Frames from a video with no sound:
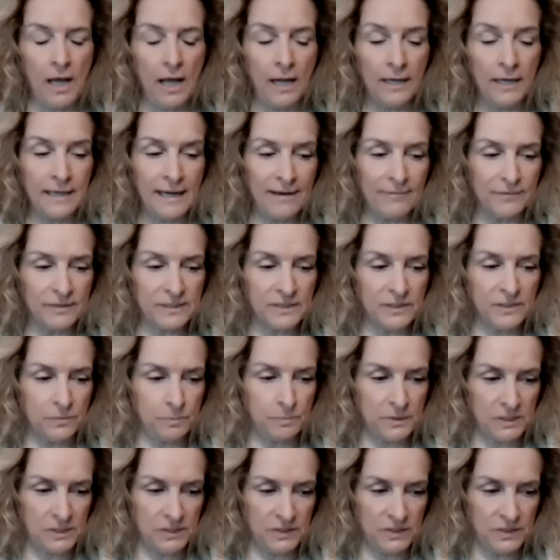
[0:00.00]
an average
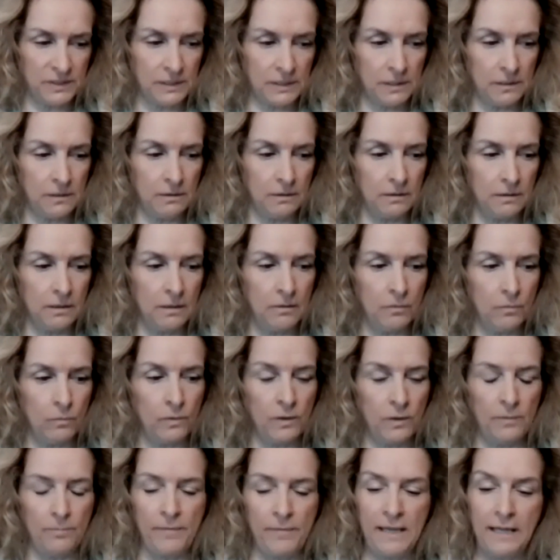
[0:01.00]
person
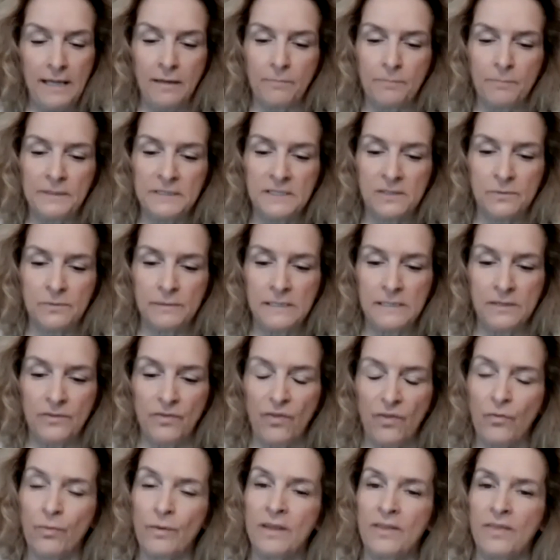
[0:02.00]
will make between
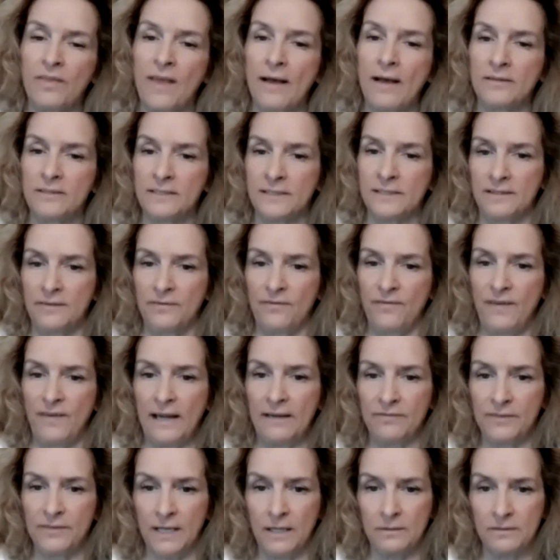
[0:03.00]
3,000 and
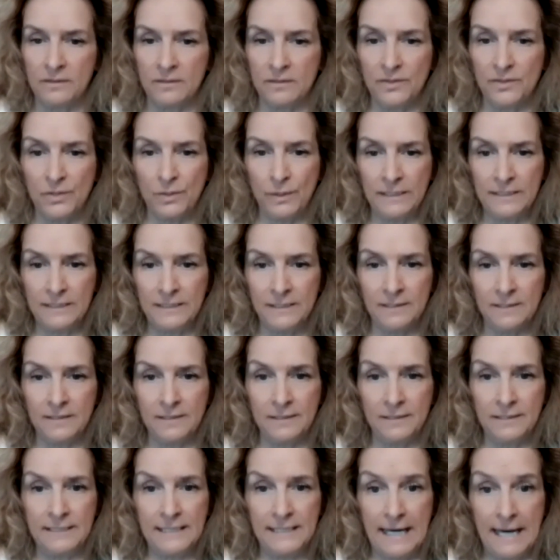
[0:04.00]
5,000 choices
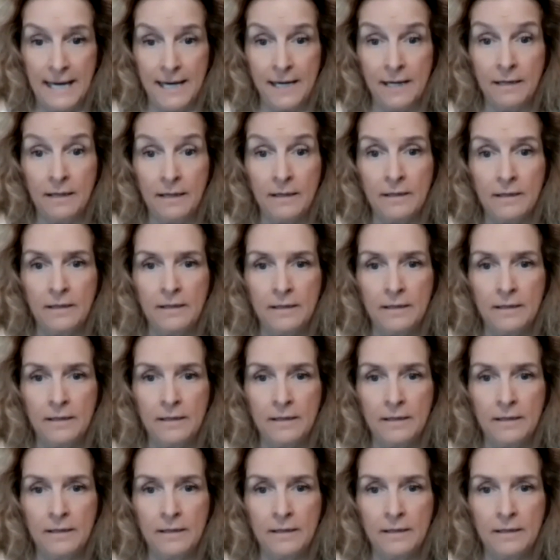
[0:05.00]
a day.